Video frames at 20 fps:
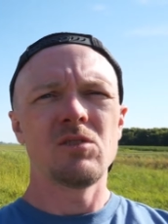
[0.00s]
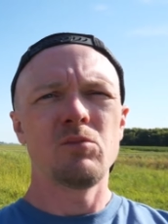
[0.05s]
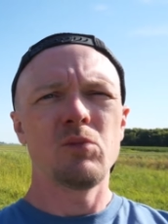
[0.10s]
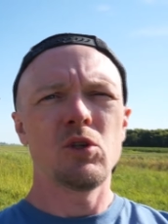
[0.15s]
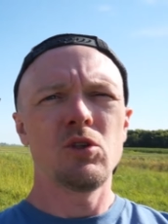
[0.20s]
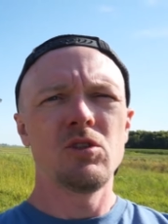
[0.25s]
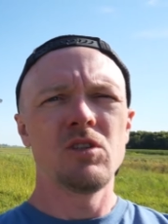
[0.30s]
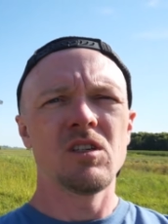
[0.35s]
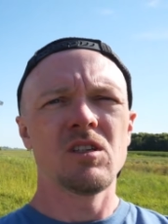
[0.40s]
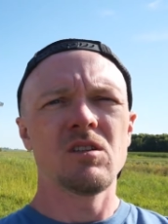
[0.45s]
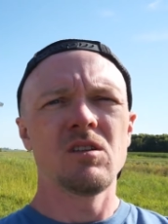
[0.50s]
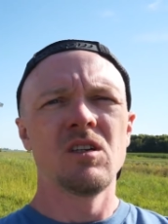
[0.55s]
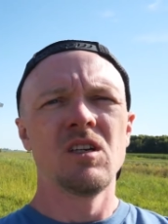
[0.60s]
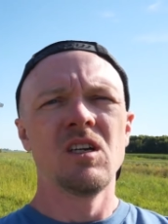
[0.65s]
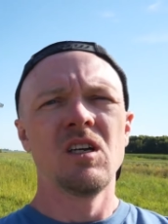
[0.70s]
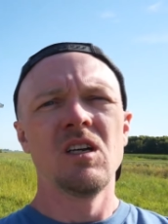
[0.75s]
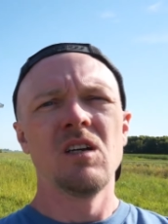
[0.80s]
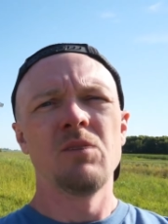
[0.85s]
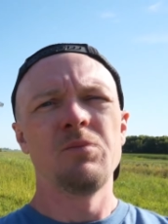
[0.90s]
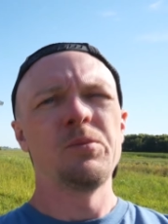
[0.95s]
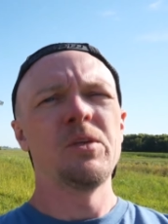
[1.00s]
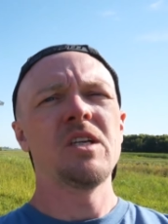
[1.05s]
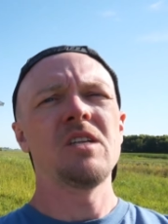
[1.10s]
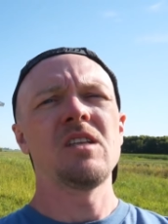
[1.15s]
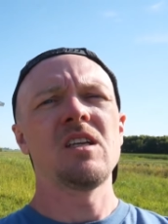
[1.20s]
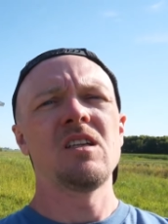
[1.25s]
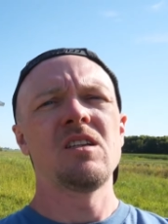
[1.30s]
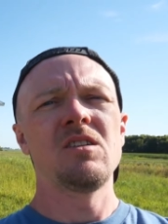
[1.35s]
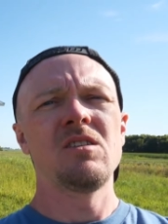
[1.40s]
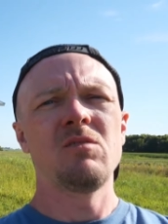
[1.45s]
building, make
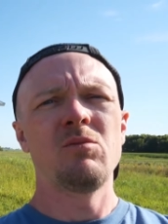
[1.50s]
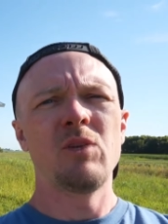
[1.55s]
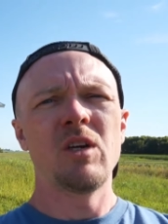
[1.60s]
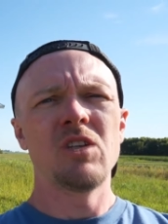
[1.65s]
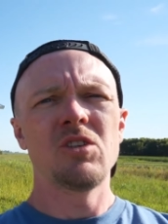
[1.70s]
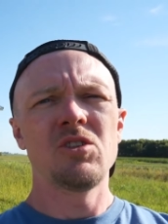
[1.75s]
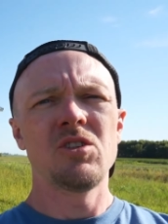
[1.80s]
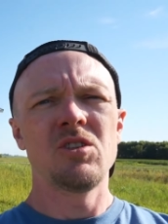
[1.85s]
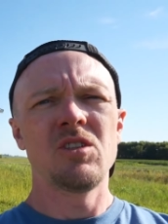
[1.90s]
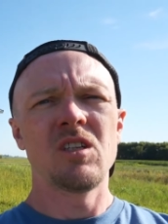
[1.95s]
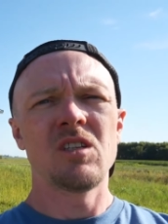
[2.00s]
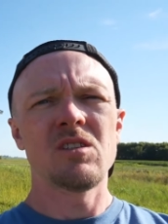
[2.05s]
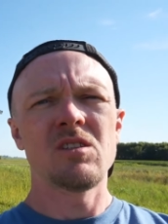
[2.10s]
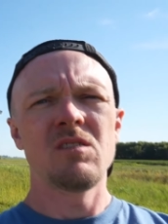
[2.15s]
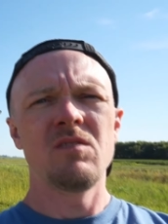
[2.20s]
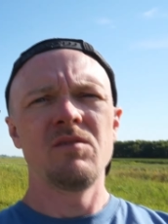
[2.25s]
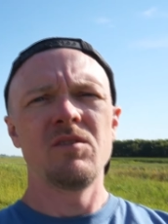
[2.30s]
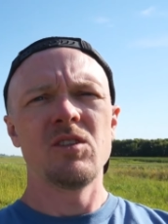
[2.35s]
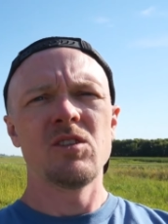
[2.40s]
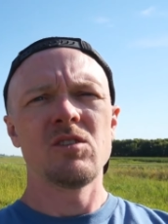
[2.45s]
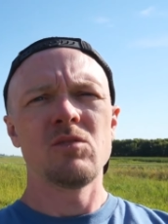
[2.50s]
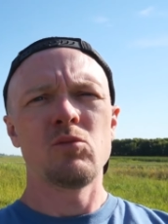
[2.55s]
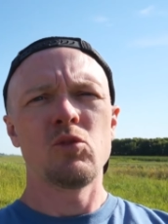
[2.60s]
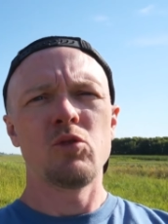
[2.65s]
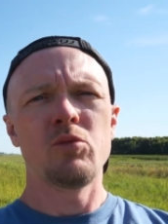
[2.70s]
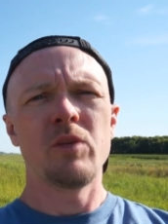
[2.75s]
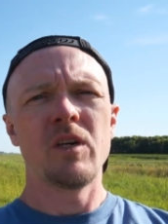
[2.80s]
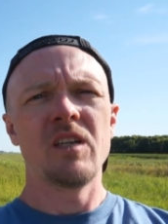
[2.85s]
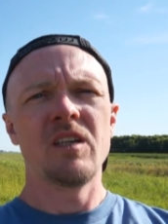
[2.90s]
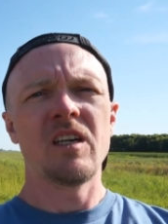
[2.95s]
that a dimension that's
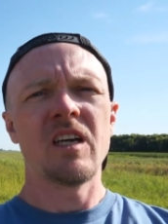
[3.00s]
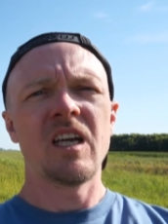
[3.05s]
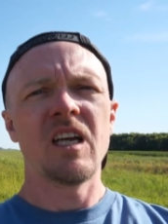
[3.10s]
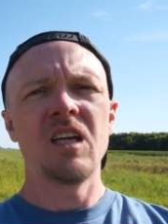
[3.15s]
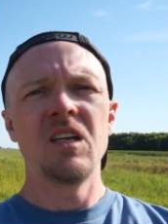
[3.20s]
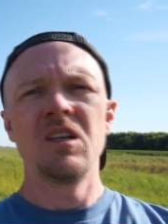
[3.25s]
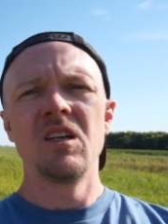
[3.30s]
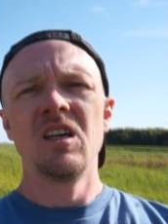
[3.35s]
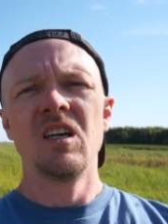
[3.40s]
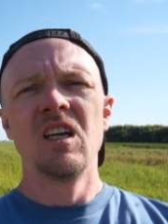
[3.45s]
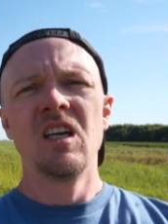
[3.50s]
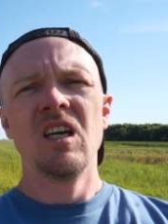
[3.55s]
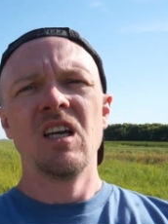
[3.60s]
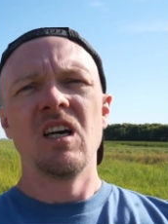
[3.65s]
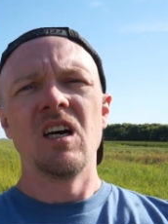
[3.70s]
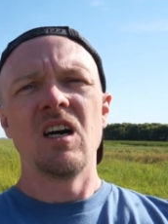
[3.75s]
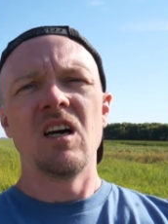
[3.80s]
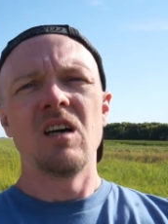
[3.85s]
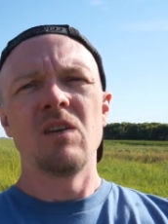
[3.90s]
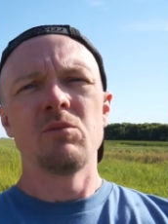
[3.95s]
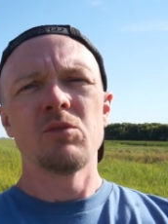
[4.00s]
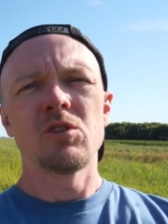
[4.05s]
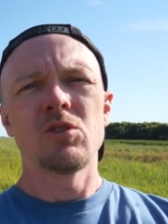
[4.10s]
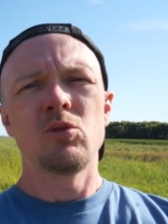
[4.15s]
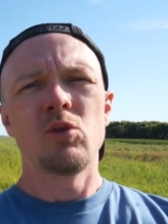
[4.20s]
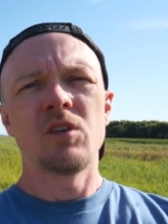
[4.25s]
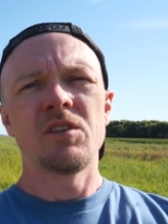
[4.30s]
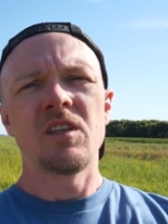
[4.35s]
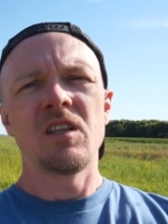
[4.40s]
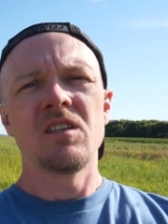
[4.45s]
divisible by 9. Um,
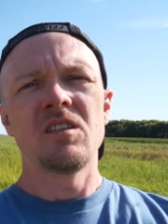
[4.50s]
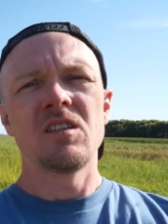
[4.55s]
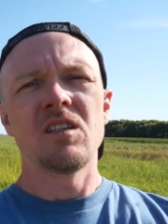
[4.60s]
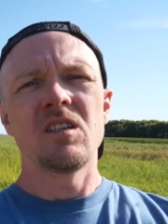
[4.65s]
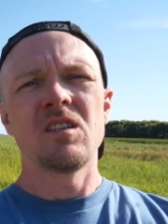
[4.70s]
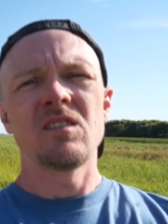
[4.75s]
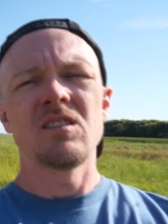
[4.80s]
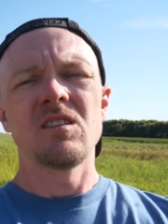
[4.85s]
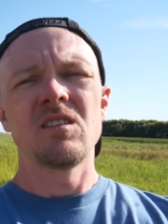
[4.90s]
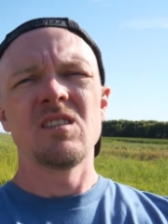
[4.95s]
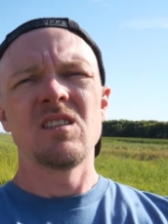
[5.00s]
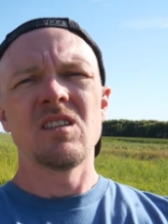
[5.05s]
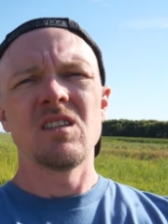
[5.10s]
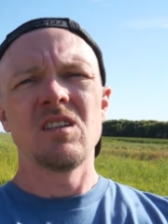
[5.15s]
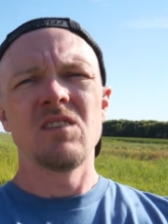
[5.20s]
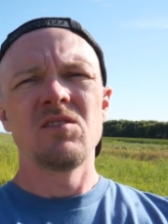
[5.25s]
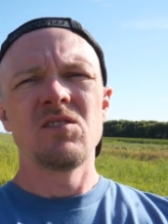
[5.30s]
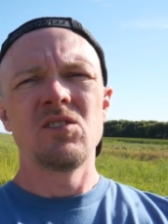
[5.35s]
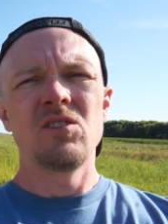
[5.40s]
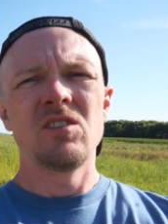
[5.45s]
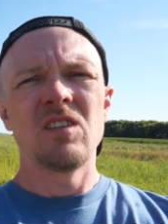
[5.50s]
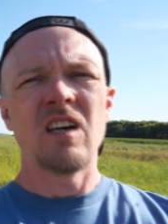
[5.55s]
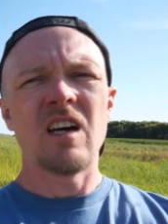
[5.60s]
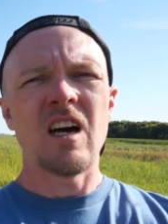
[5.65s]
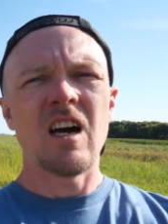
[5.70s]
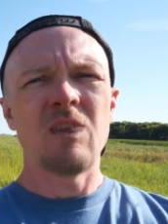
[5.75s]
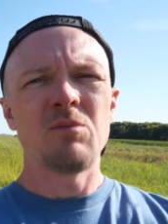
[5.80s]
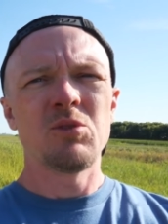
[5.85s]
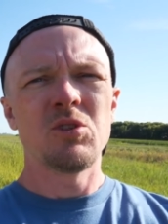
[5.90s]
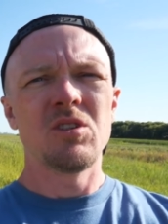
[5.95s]
so what that does is it gives you the
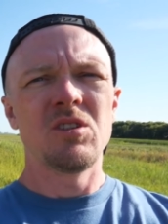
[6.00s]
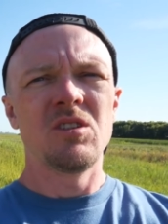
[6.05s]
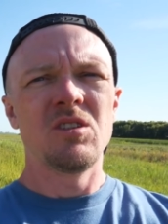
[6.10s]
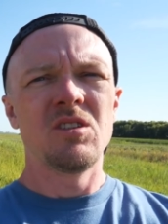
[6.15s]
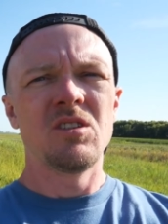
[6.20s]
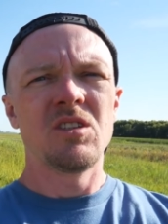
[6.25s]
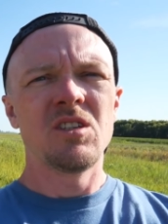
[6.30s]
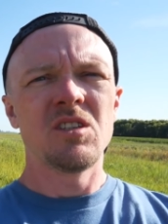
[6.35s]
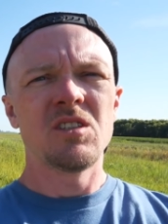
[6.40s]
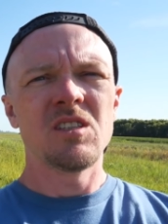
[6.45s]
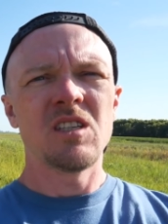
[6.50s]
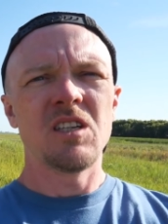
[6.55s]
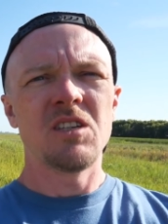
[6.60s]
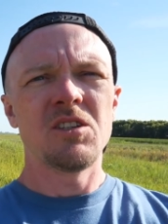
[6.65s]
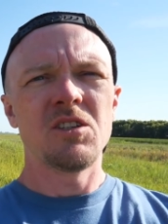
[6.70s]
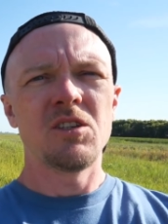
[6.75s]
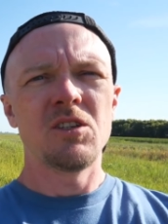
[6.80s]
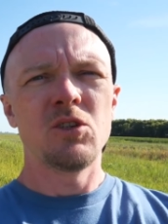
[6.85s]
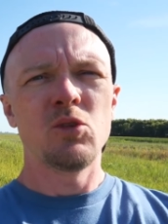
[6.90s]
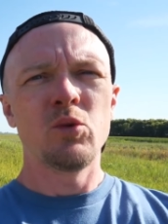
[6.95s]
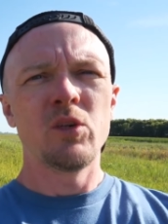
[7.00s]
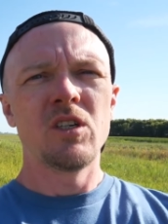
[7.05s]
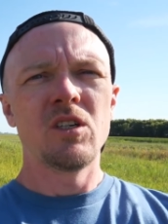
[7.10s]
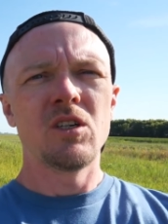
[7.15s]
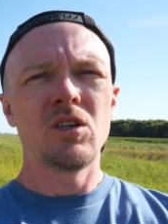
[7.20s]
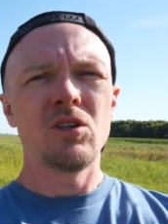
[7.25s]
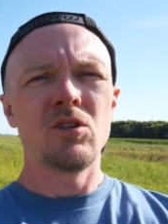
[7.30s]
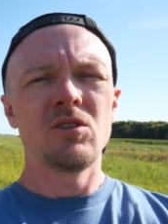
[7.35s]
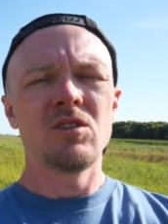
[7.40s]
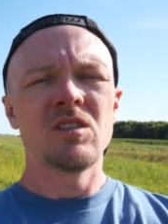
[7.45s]
option to center your
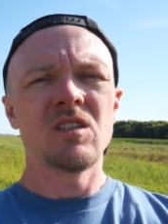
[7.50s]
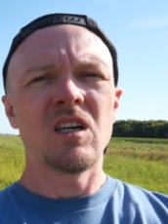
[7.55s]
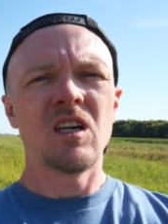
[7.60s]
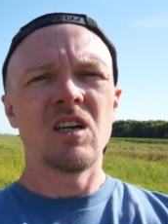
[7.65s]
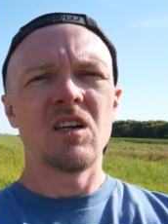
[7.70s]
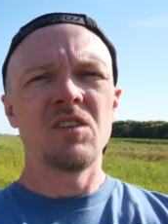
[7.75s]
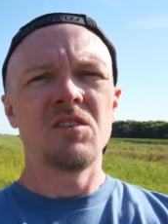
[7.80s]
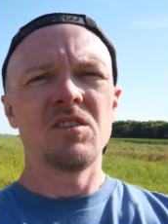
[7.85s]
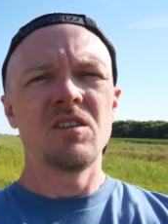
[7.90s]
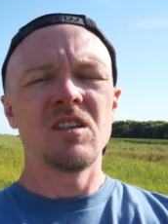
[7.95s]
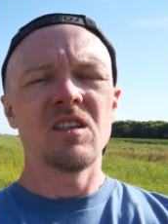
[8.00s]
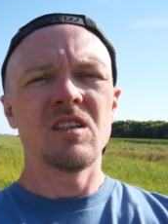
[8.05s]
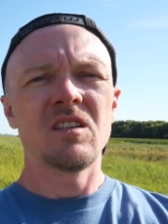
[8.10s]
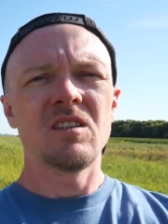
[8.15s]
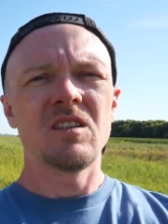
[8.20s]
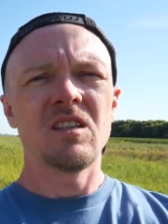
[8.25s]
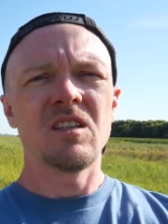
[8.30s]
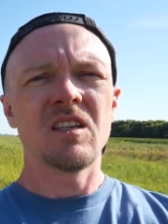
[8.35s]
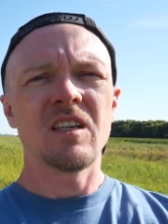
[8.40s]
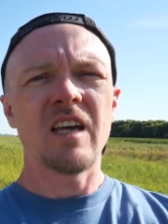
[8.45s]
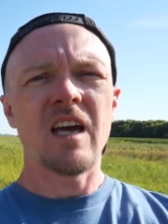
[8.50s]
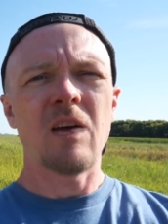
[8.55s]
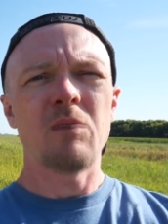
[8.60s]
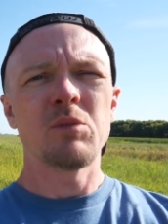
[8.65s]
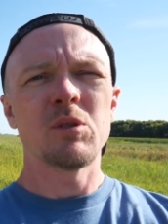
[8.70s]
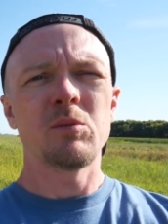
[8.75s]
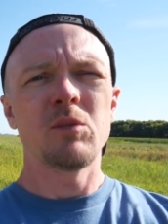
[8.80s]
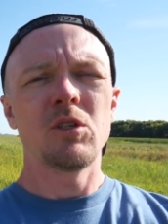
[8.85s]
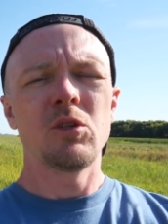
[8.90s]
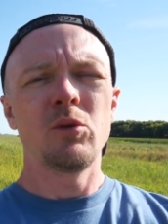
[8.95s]
windows on the, the
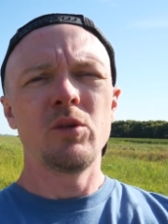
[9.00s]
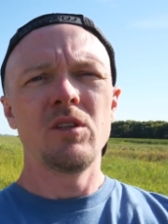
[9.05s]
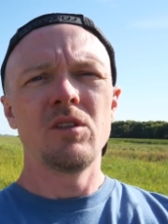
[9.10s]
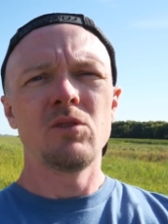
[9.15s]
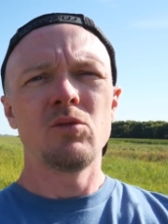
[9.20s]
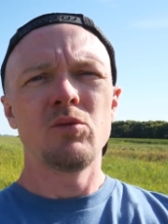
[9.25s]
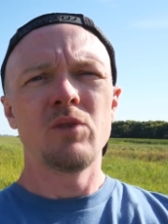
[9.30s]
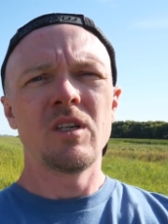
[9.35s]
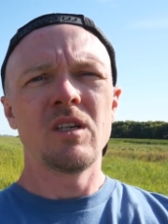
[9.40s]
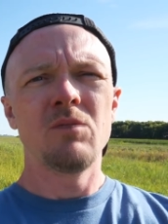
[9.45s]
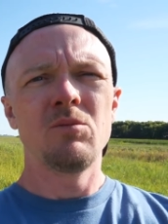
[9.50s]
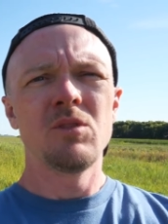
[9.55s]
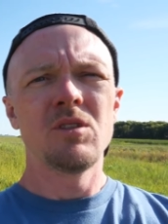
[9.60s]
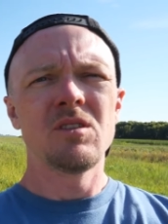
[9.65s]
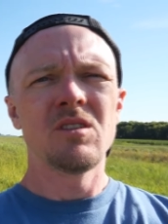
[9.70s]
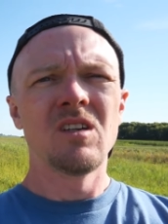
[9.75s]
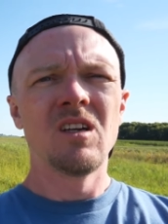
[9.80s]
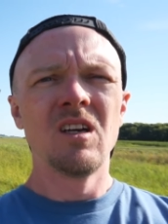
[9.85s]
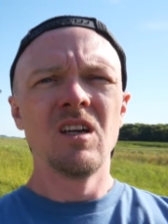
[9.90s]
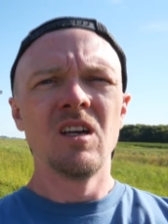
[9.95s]
gaps between the ribs